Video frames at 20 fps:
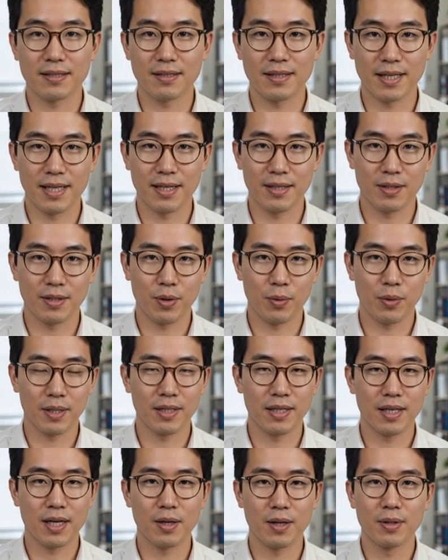that has nowhere
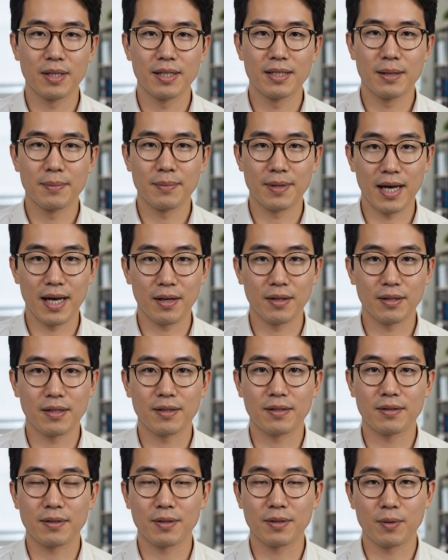to go except out,
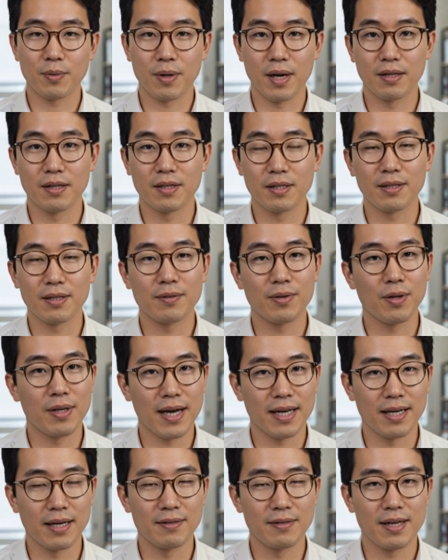through hundreds of
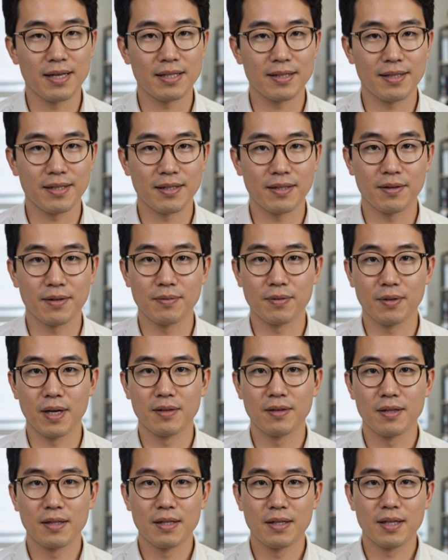volcanic vents,
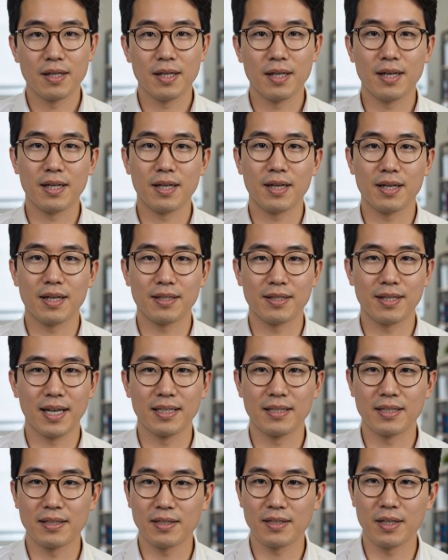forever.
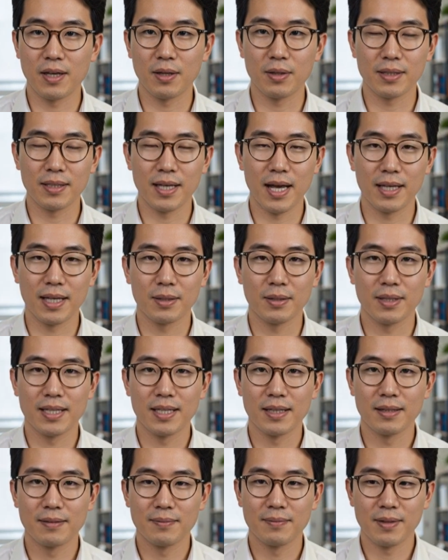Scientists call it tidal
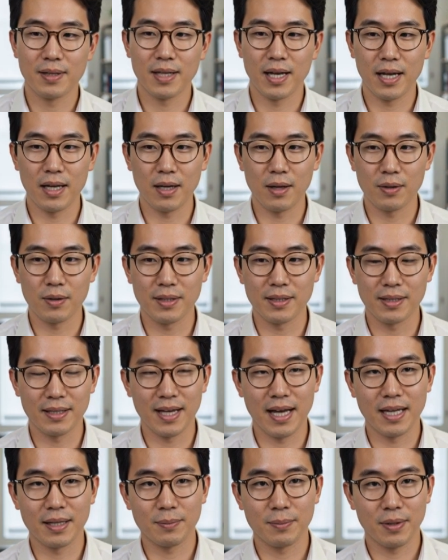heating, and Io is the
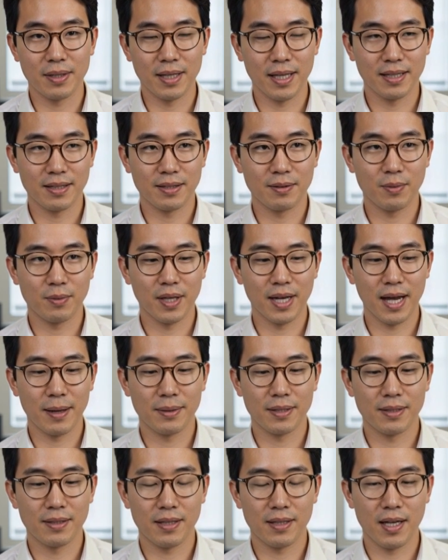textbook case of what
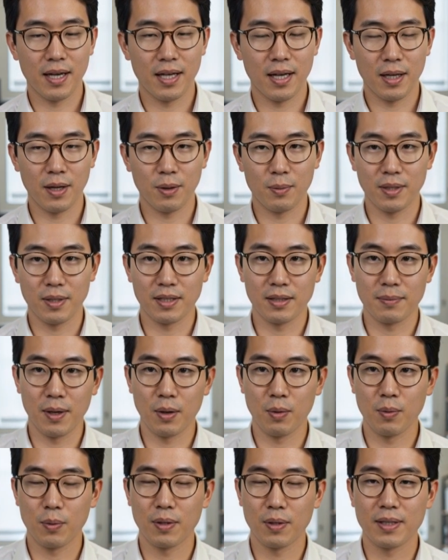happens when a
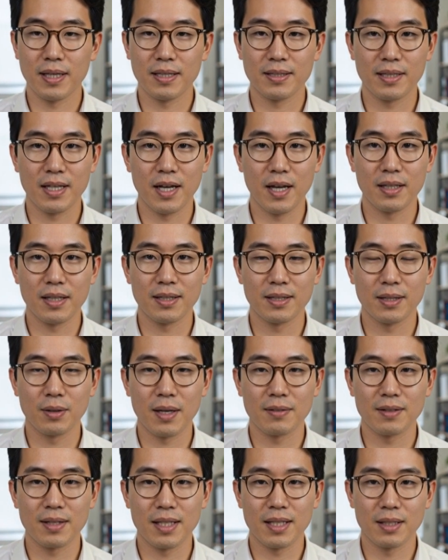small world gets caught in a
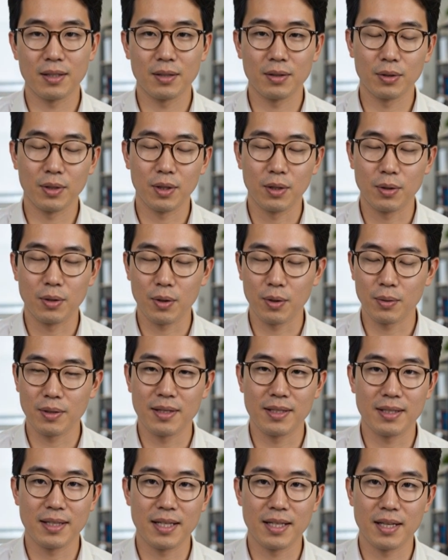gravitational
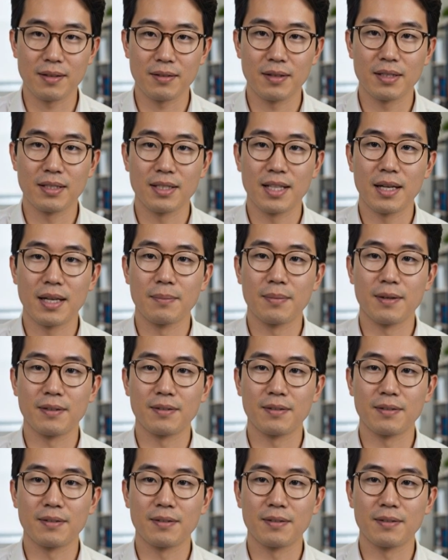chokehold it can never escape.